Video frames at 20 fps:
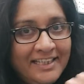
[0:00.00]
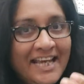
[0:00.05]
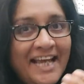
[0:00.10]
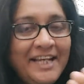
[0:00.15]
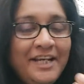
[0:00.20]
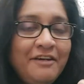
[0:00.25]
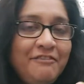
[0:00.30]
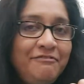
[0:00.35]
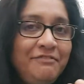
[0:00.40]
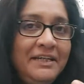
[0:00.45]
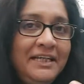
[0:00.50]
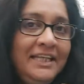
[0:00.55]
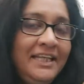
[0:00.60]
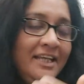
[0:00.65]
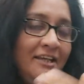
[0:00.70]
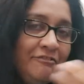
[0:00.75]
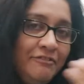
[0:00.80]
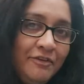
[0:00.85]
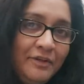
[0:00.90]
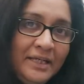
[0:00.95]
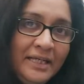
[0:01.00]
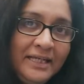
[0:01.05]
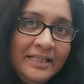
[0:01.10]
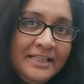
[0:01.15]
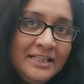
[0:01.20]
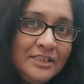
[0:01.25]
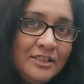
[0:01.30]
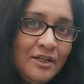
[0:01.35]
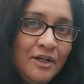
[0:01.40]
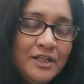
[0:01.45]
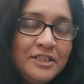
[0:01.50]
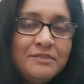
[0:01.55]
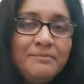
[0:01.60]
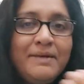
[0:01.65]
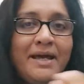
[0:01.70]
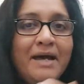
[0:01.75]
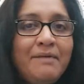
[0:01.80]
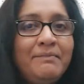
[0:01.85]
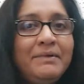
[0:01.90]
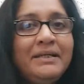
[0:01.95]
kind of feeling. If you take the songs
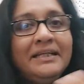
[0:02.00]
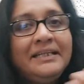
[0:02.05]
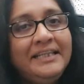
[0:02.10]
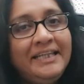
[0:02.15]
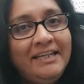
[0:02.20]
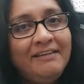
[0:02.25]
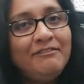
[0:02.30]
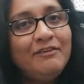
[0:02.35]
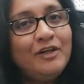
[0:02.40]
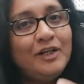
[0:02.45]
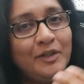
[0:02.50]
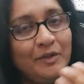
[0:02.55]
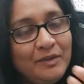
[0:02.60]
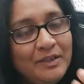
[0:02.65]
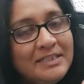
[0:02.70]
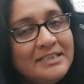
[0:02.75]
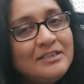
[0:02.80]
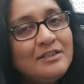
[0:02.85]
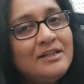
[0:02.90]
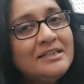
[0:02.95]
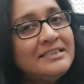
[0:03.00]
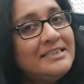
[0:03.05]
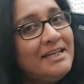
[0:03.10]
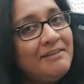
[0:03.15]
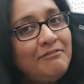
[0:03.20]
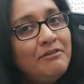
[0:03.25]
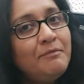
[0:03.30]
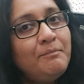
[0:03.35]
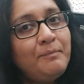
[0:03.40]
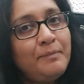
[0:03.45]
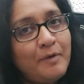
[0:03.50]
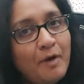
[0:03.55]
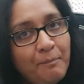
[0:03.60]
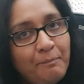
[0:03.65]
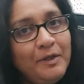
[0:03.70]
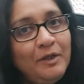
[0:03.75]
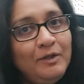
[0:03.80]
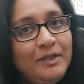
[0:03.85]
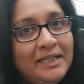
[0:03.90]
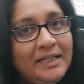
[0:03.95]
by Amaradeva, or, you know, the songs that were
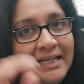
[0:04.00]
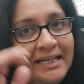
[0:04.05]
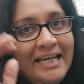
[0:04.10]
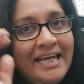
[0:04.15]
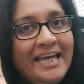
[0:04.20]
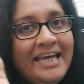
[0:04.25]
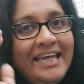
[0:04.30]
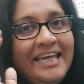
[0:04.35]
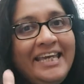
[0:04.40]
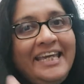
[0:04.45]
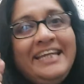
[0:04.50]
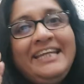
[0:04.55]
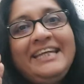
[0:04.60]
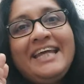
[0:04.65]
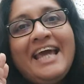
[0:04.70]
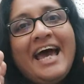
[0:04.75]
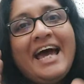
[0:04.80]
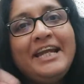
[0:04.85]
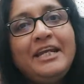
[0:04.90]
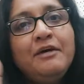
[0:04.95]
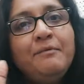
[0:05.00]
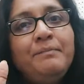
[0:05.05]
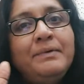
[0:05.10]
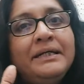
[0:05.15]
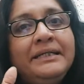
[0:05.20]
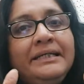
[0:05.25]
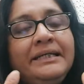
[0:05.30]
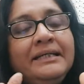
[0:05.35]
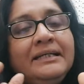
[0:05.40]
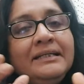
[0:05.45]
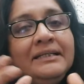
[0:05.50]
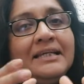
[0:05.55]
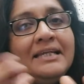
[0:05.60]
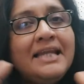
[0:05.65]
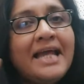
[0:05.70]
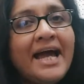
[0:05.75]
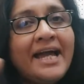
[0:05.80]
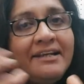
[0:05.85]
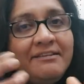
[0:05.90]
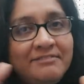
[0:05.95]
popular, it had a particular
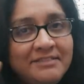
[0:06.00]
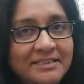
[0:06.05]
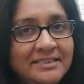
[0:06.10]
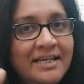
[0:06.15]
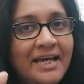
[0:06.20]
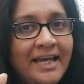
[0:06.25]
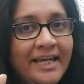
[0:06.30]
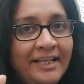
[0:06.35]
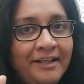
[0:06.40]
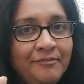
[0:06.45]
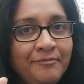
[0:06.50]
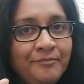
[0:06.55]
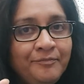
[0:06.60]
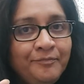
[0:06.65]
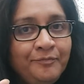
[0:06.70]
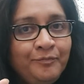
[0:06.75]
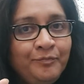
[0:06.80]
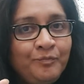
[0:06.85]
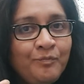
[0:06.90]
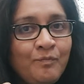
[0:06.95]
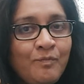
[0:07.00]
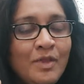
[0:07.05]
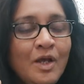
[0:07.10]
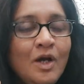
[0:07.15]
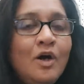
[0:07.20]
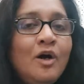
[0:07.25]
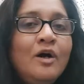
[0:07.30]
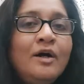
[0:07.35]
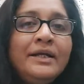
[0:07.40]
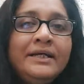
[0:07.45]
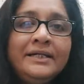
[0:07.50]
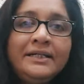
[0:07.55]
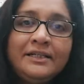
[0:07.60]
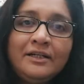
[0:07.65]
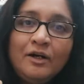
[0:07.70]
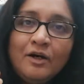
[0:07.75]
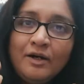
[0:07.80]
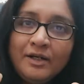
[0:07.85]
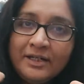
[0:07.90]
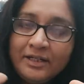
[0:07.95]
lifestyle or
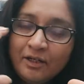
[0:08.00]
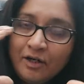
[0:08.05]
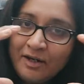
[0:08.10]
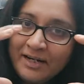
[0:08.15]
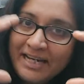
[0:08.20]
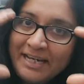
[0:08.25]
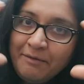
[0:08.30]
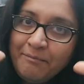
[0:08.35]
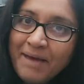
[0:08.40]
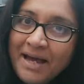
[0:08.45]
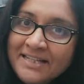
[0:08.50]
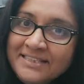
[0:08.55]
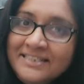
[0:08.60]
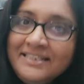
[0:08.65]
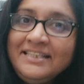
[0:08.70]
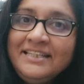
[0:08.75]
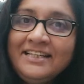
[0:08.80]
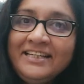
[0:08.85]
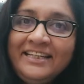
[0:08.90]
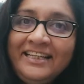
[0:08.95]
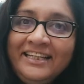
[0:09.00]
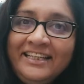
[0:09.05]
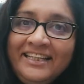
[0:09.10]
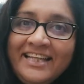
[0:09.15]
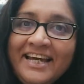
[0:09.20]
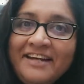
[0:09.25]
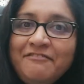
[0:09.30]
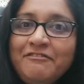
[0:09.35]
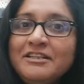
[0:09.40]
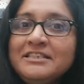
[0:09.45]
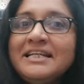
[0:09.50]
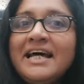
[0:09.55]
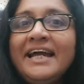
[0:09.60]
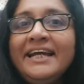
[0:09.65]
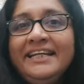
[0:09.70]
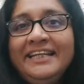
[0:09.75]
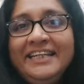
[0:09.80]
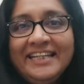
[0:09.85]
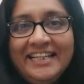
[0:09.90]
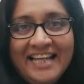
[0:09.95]
a imaginary that was
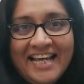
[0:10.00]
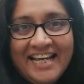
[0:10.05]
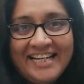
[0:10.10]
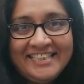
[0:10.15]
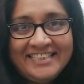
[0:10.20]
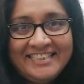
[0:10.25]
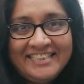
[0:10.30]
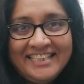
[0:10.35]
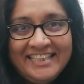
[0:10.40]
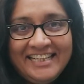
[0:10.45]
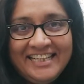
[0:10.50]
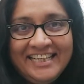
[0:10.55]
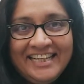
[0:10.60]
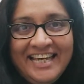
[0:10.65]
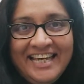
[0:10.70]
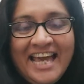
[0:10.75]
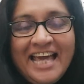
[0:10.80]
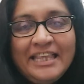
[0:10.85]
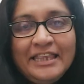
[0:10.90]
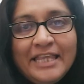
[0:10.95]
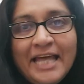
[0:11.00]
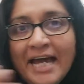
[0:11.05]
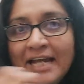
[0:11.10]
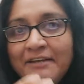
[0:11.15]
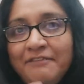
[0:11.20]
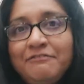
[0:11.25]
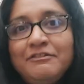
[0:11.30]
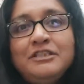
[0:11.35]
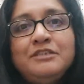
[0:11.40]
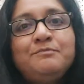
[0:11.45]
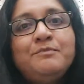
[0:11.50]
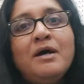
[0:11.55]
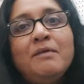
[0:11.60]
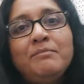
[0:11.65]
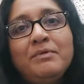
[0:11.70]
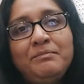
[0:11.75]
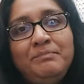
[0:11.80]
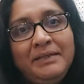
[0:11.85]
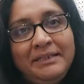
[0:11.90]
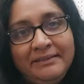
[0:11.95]
idealized. And that was
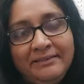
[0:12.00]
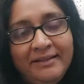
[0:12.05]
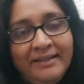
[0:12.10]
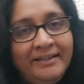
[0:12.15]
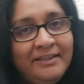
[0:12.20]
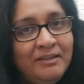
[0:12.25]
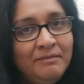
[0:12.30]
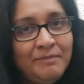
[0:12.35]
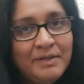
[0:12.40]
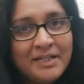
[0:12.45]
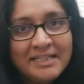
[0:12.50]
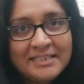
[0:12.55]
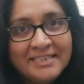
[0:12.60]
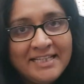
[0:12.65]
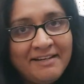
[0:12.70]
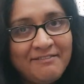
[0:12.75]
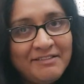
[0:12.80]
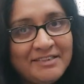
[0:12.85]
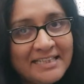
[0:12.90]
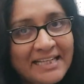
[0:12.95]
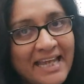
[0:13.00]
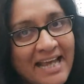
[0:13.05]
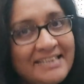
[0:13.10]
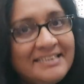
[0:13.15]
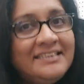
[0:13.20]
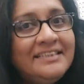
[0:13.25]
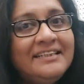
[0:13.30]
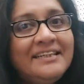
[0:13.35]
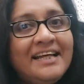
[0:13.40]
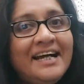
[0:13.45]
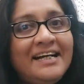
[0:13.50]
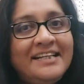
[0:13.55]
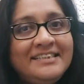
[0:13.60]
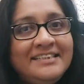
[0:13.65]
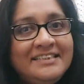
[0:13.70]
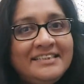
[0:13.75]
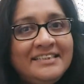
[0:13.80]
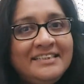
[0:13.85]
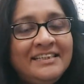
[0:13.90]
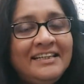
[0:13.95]
probably threatened because there was a cassette
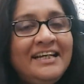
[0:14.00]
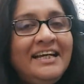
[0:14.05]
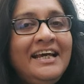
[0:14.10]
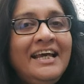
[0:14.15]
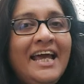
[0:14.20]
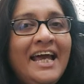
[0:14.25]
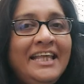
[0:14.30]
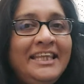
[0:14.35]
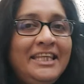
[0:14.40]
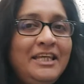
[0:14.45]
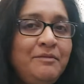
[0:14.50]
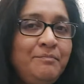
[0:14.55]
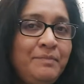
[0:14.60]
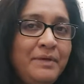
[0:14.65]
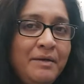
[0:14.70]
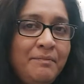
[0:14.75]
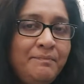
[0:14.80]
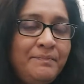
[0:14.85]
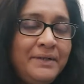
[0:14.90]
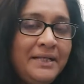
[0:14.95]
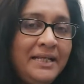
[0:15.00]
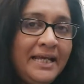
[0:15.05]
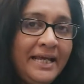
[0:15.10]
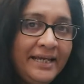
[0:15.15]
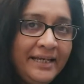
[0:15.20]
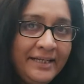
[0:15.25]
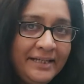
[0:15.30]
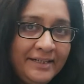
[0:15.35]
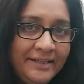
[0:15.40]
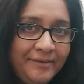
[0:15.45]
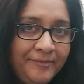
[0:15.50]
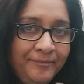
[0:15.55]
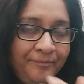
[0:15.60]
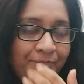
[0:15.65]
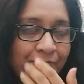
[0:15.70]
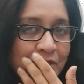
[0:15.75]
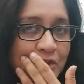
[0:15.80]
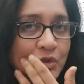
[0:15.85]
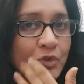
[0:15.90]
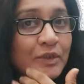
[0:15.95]
culture, and then people like
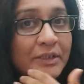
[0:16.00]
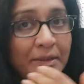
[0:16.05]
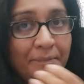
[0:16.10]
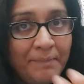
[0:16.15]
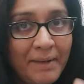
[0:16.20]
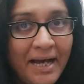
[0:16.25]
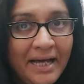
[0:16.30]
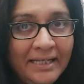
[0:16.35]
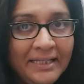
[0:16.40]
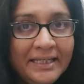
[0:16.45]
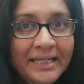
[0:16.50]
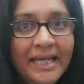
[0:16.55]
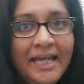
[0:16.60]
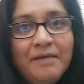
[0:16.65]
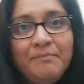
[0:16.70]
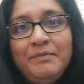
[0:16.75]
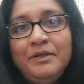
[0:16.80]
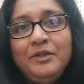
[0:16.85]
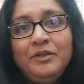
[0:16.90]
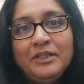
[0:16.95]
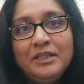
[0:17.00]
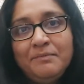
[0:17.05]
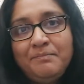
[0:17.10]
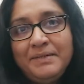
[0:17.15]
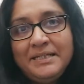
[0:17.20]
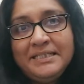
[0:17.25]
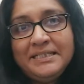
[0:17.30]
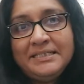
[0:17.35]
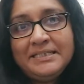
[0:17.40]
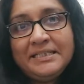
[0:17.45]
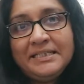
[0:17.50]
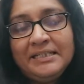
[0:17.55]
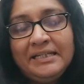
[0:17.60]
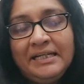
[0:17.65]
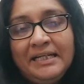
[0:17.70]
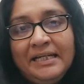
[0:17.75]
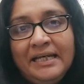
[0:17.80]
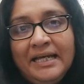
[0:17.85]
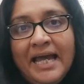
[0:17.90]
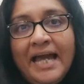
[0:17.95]
Jyotipala came into the picture.
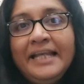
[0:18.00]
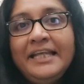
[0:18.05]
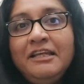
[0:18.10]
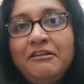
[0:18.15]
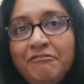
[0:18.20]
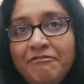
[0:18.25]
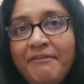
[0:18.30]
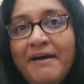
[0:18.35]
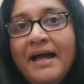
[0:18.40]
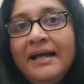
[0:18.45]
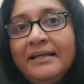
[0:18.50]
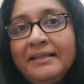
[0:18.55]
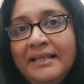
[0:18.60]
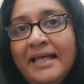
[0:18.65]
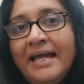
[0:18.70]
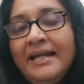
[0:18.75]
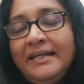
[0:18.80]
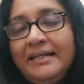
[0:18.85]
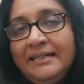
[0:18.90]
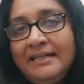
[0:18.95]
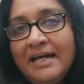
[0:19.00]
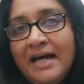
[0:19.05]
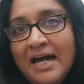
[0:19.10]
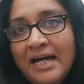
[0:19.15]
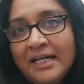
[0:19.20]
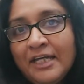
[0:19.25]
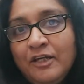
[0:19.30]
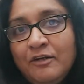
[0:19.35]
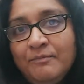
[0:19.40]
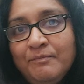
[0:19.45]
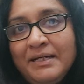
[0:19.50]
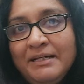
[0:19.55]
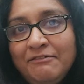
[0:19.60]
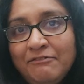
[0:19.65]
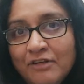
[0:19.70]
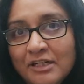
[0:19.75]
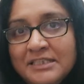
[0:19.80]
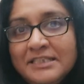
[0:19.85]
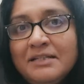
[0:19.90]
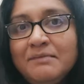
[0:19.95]
And in fact, that argument
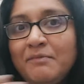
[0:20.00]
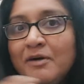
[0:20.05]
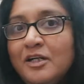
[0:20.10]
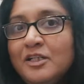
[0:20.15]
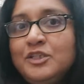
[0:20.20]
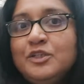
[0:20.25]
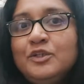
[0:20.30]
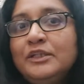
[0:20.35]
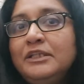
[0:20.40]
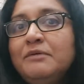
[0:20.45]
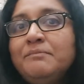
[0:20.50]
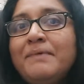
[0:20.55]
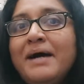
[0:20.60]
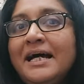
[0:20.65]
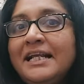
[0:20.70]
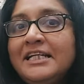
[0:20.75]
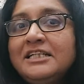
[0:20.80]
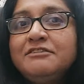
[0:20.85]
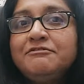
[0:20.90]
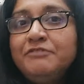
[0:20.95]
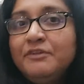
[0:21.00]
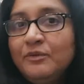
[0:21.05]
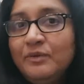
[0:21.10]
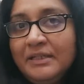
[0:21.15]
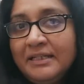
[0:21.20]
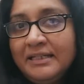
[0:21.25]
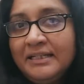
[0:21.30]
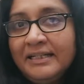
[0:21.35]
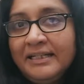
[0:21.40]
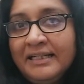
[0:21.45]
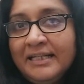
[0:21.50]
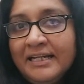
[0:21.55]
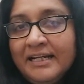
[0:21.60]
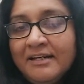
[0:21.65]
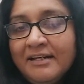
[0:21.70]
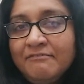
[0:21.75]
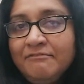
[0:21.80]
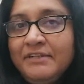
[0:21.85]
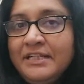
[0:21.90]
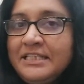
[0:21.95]
was about Jyotipala's funeral,
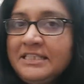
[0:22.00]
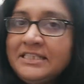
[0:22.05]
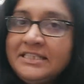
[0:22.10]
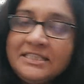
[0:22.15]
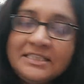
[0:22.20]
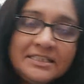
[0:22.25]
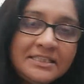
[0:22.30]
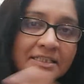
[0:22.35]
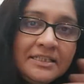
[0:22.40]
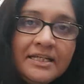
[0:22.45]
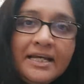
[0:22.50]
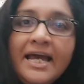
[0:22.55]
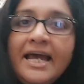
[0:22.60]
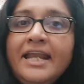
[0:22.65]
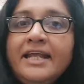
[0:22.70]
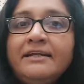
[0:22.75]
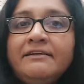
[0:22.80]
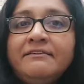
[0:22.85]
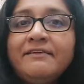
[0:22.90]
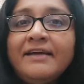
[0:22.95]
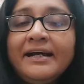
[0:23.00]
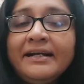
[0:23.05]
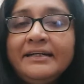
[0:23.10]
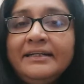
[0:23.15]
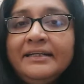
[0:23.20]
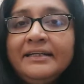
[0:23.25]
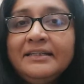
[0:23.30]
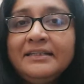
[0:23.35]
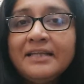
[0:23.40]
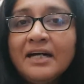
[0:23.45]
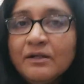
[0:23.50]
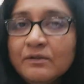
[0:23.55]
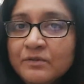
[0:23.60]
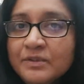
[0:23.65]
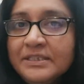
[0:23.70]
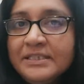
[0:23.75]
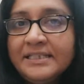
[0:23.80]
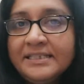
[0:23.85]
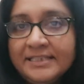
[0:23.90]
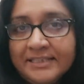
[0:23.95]
which had attracted
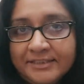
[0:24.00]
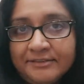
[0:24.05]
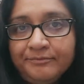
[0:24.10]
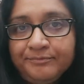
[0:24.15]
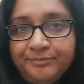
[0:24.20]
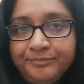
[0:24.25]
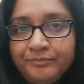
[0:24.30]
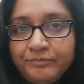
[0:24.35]
thousands